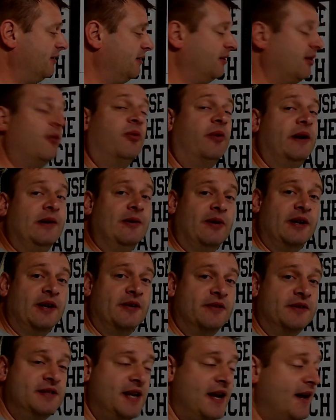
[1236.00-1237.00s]
great way of
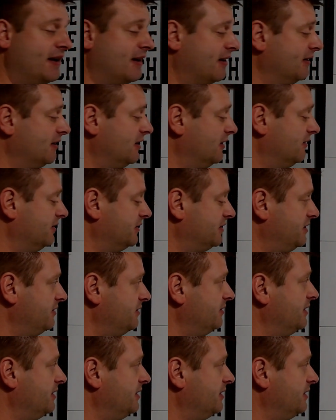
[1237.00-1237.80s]
attacking cover two